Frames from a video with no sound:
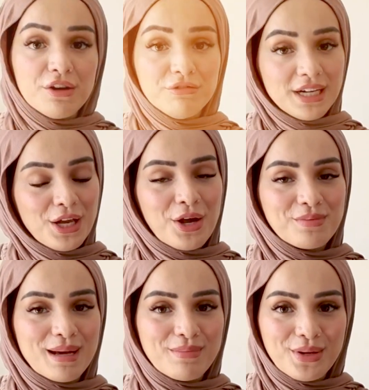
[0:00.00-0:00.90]
I really
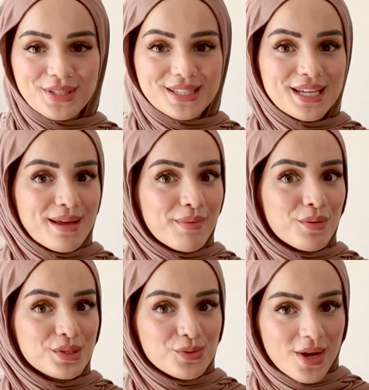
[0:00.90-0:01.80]
hope that bonus
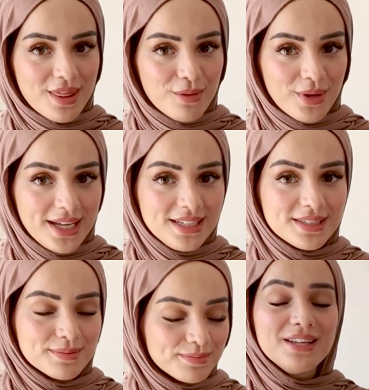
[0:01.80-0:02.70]
tip was worth the
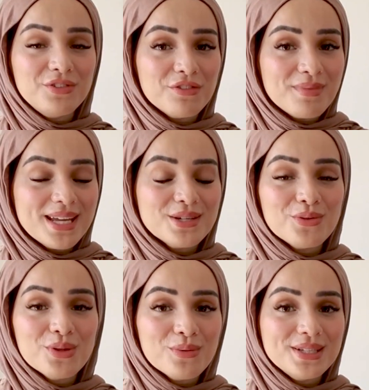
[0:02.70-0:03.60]
wait. And if you've made
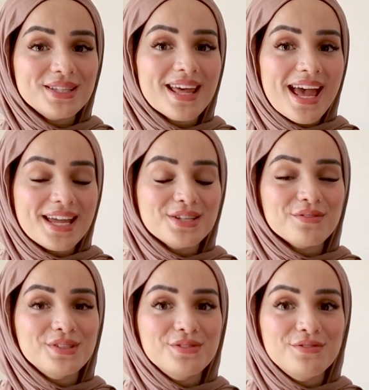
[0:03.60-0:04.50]
it all the way to the end
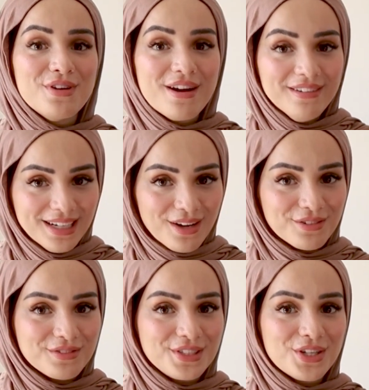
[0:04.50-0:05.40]
of this very
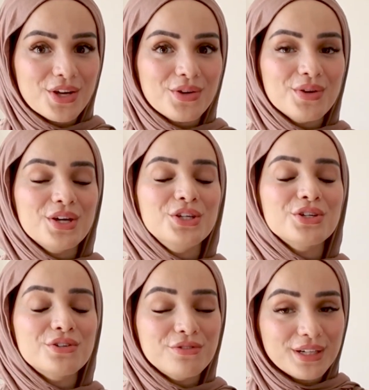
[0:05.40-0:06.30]
long video,
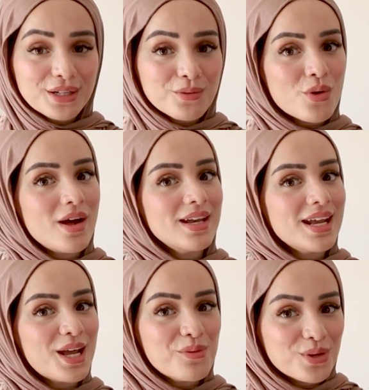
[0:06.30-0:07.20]
you're a real one
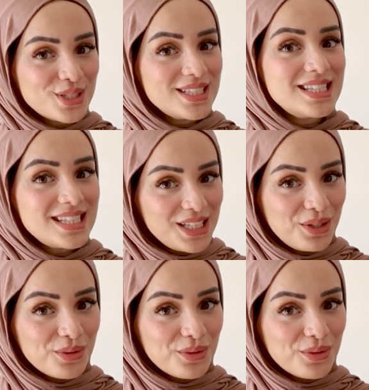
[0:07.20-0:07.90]
and I want to see